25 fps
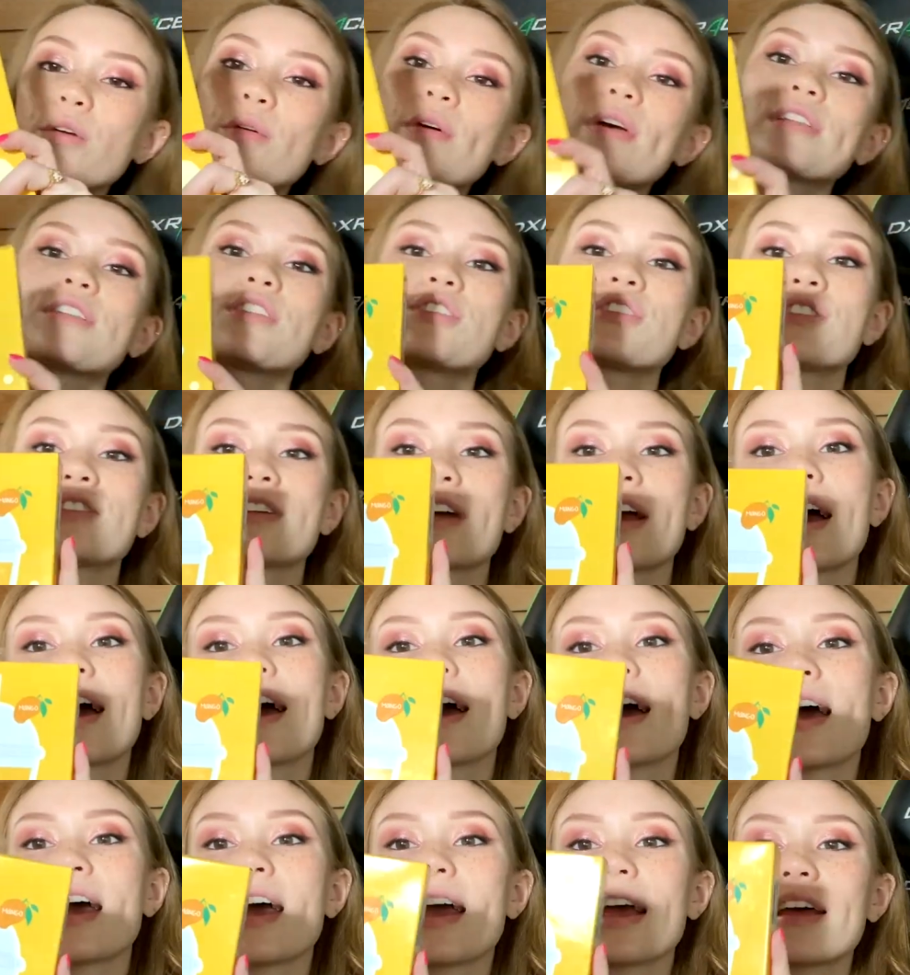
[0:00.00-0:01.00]
going to
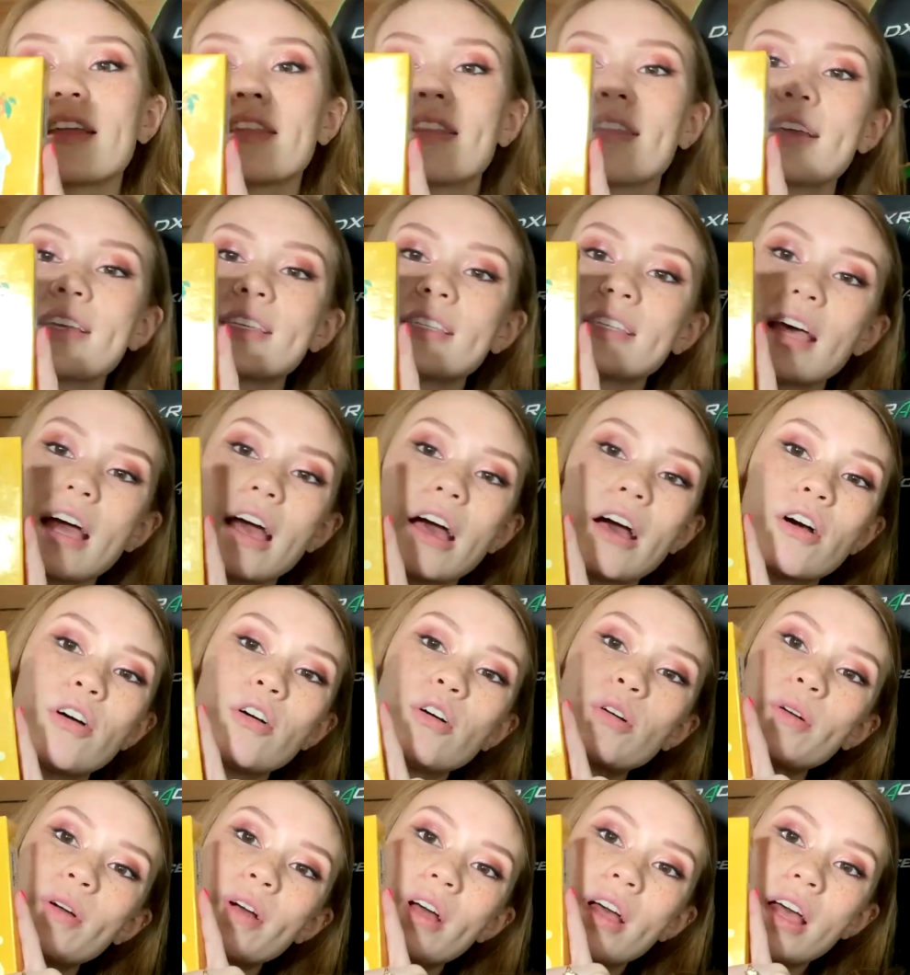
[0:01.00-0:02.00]
try this
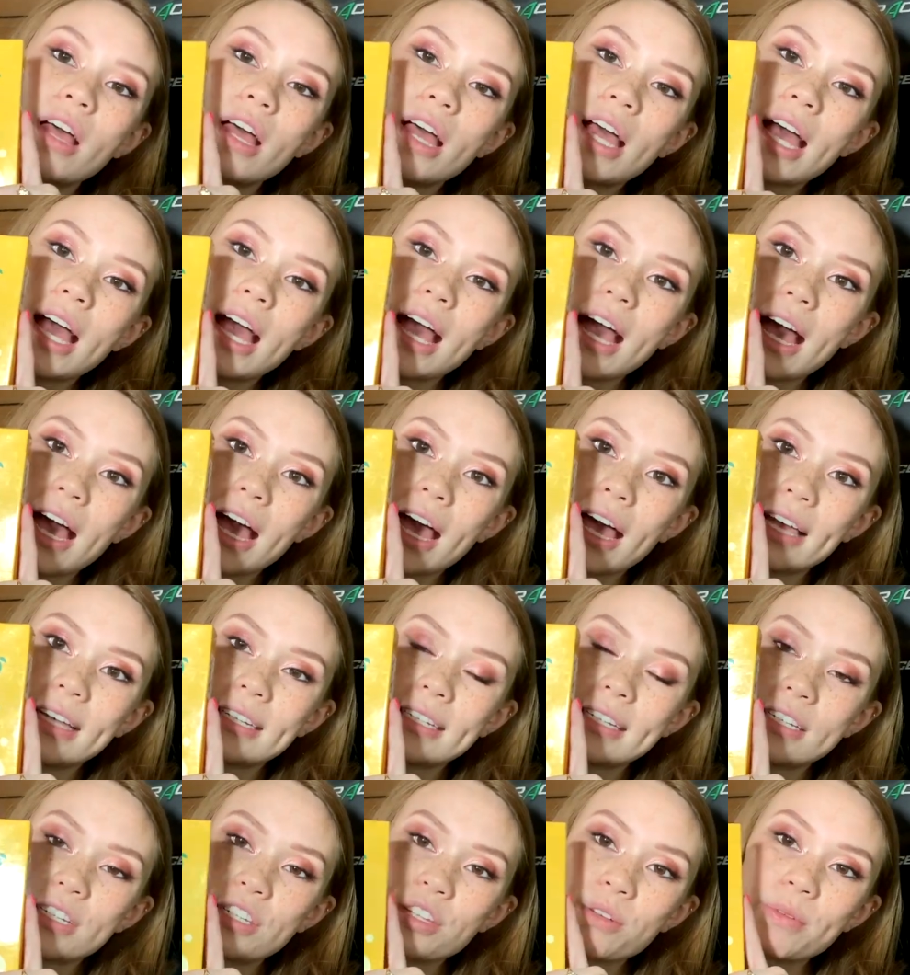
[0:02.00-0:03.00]
out.
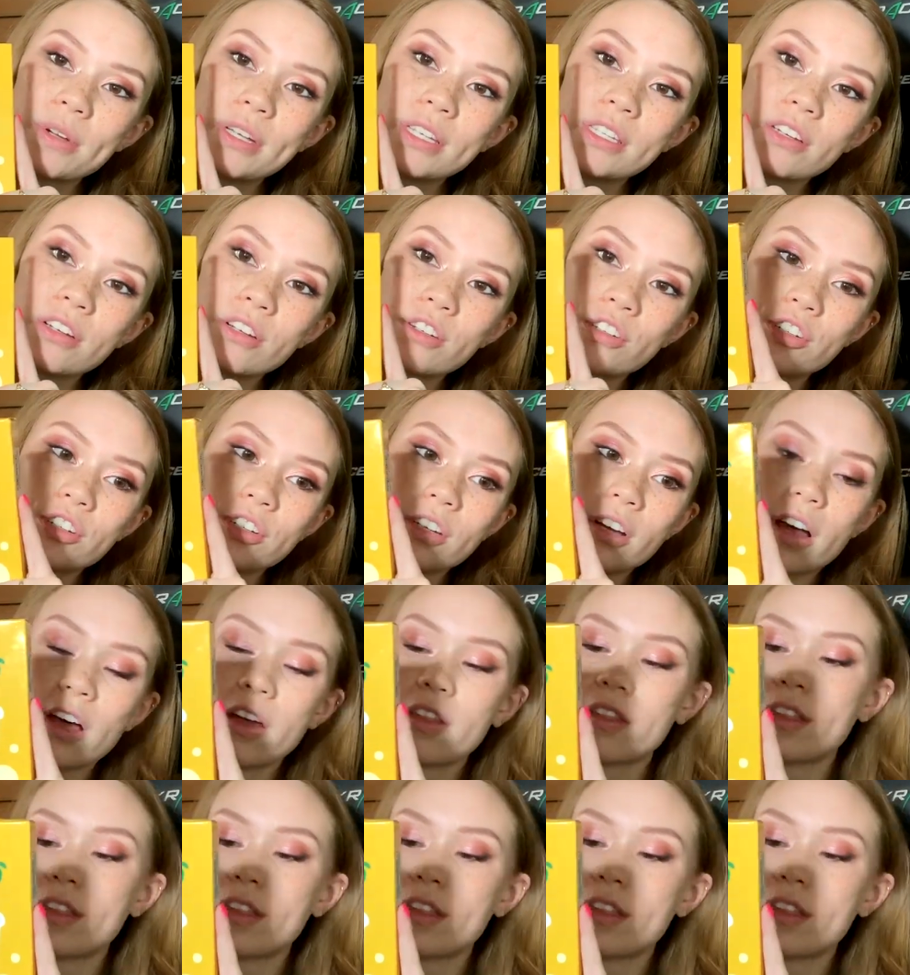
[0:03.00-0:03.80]
I did some research on